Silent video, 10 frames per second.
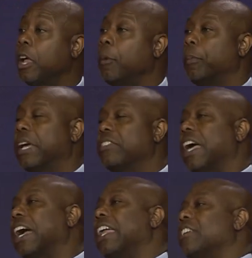Because
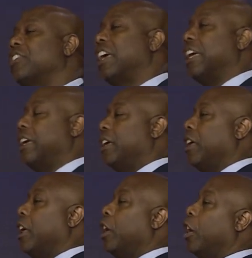I gotta say,
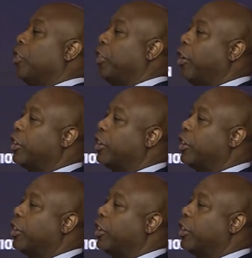their